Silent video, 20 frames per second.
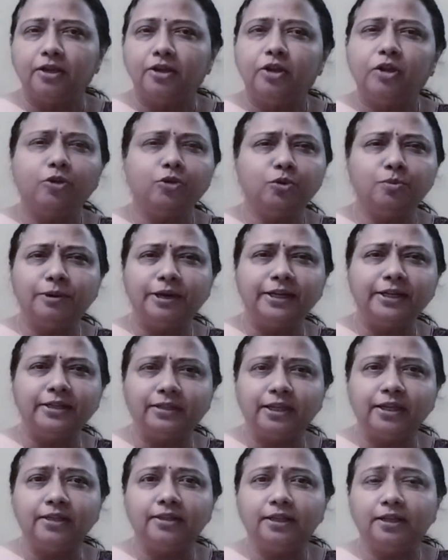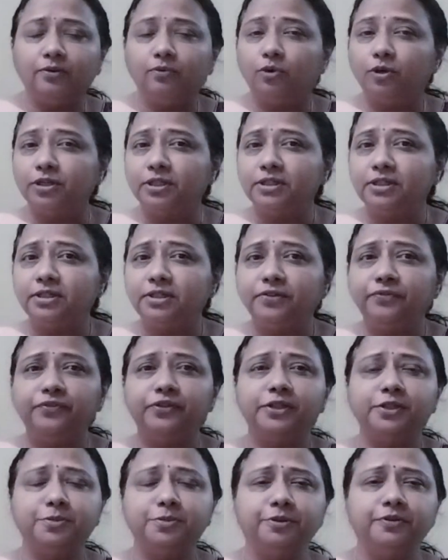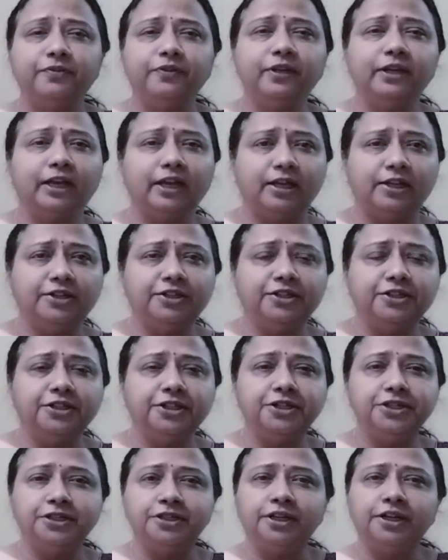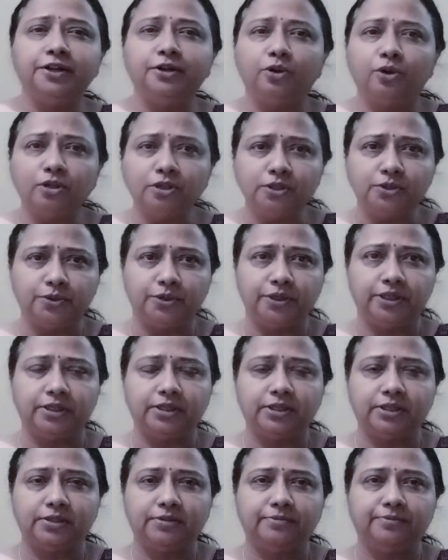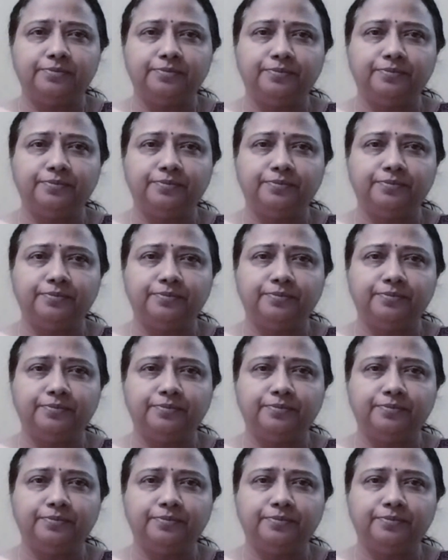Now you might think, then what is the difference between alliteration and consonants?